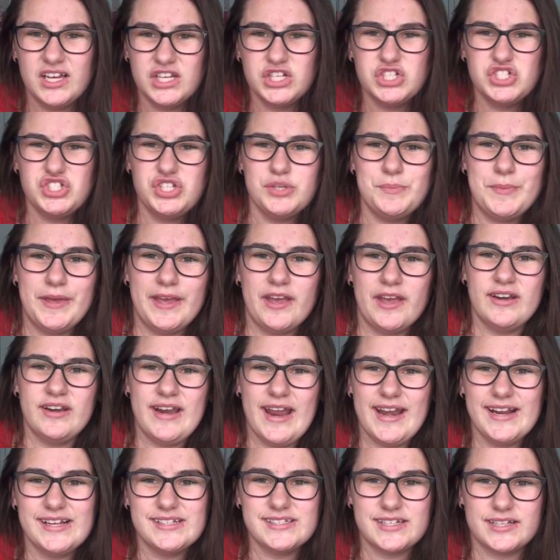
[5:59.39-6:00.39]
should be
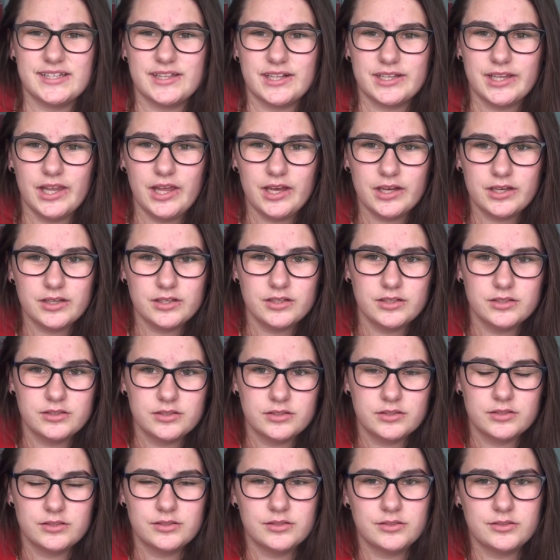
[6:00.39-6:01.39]
any tick of the clock,
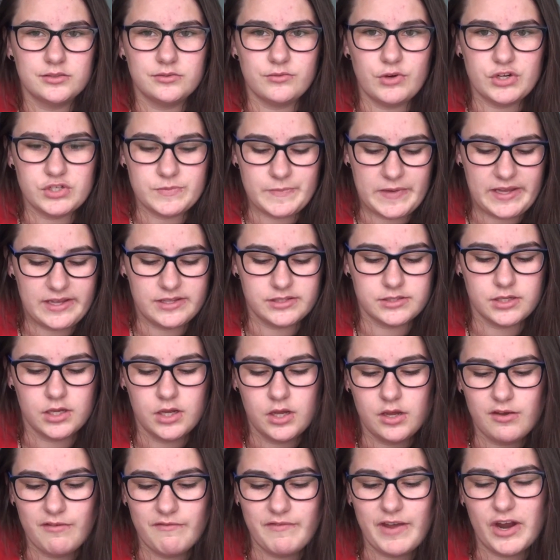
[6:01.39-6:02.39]
which means
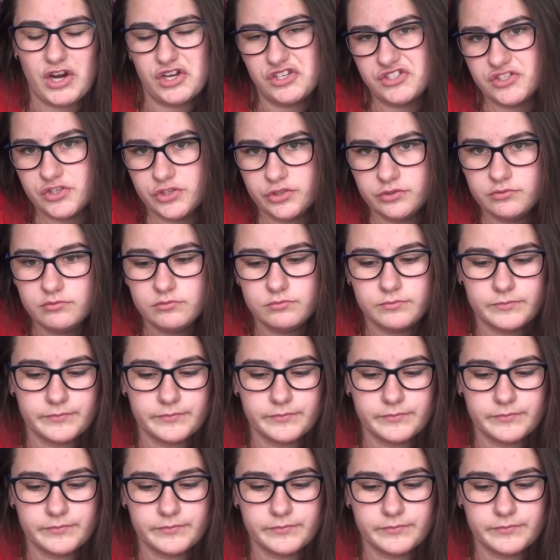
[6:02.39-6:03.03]
very soon.